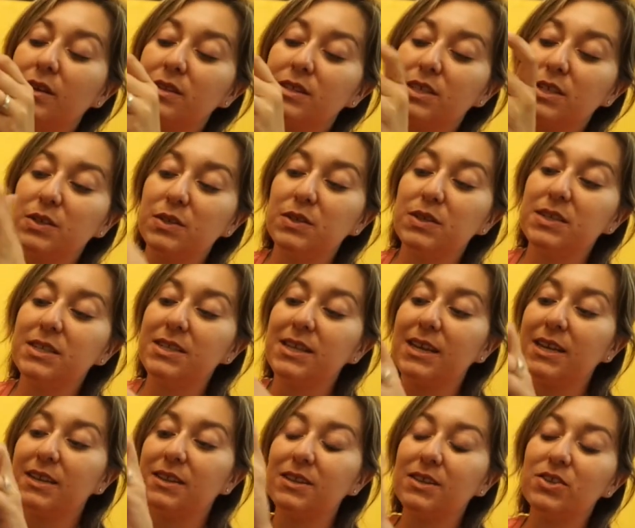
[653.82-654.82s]
So you can
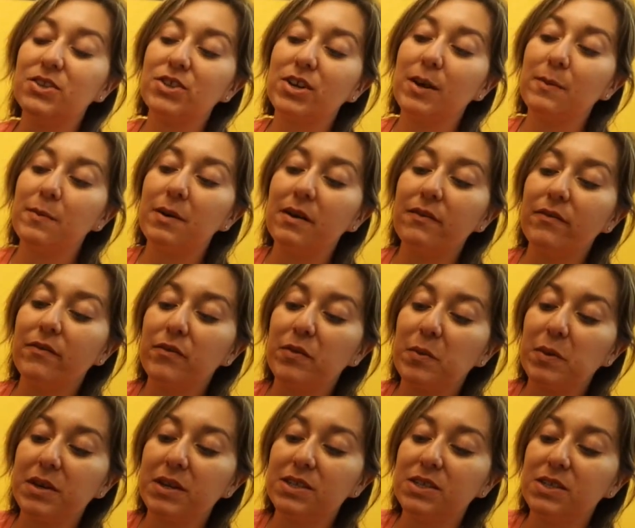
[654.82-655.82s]
take the strap off if you
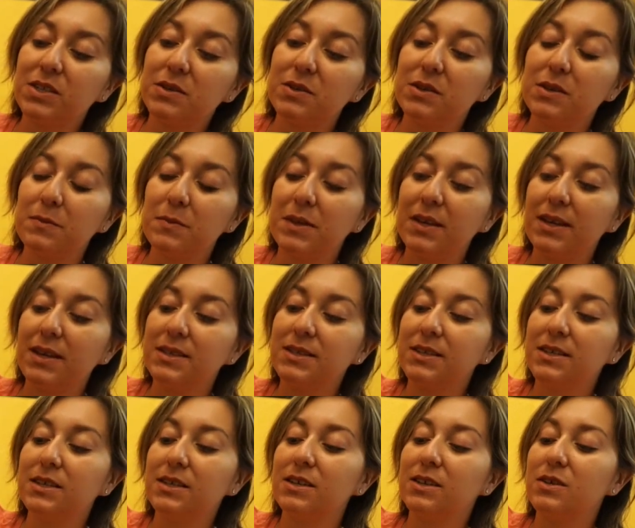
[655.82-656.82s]
wanted to, and it'd be
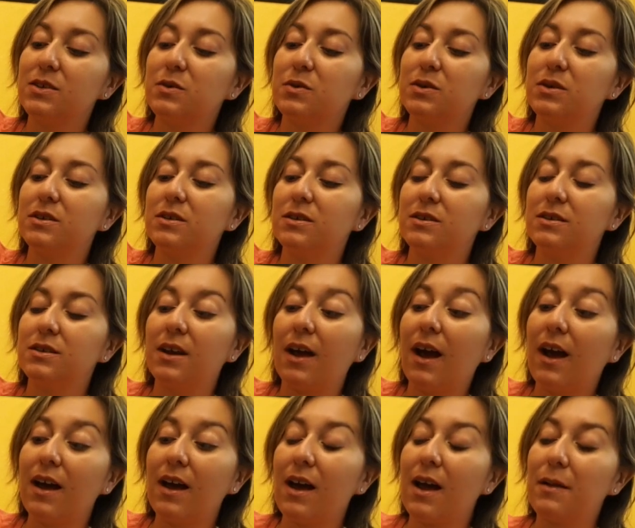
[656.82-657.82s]
easier, or
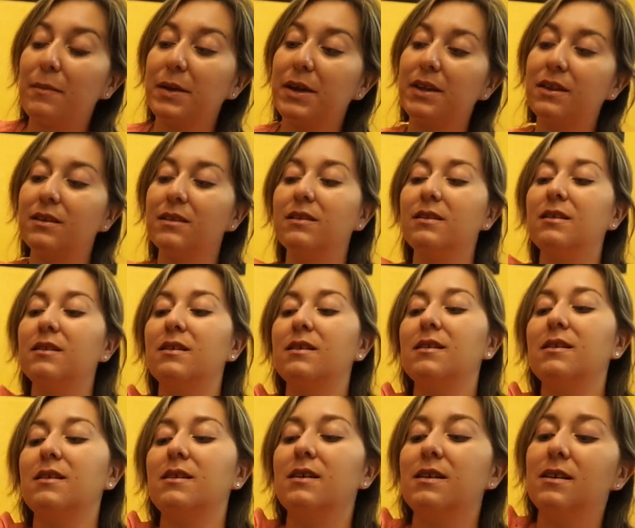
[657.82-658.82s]
not. I mean,
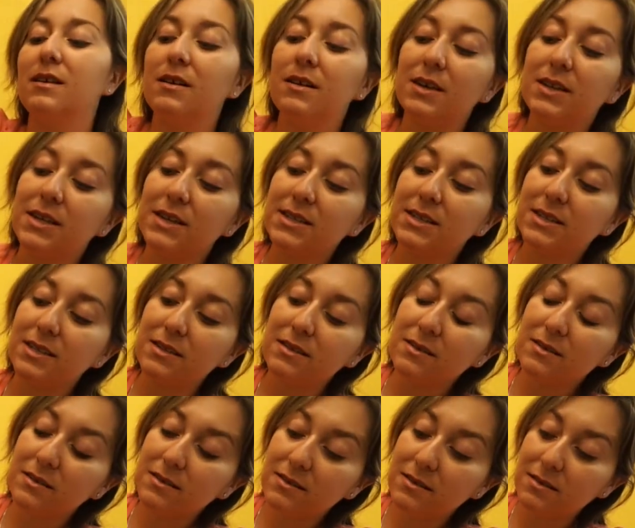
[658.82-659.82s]

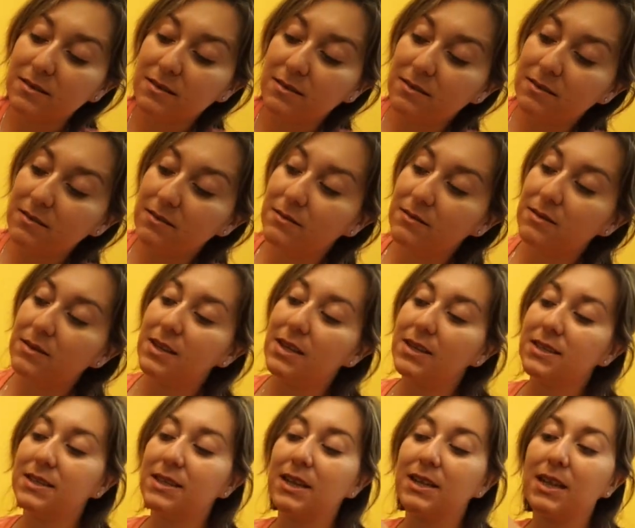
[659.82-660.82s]

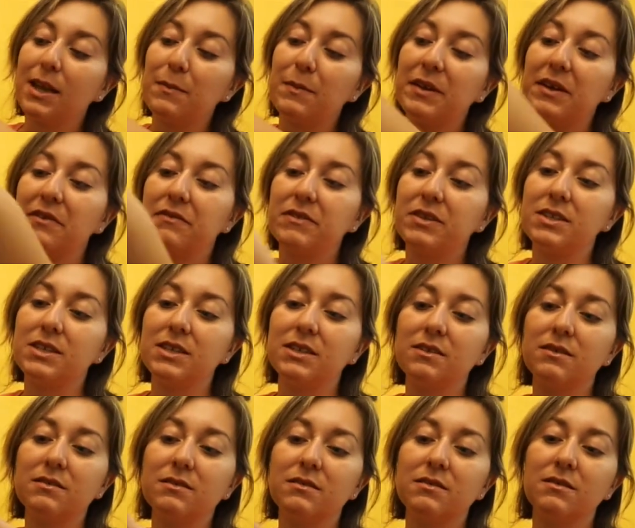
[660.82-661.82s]
it's not that big of a
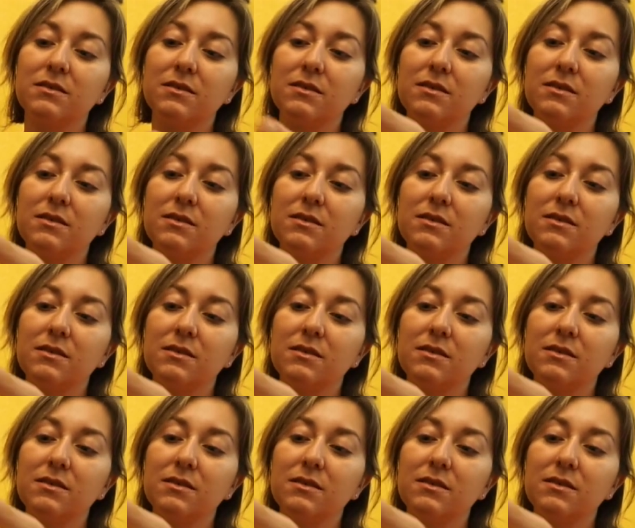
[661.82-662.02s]
deal.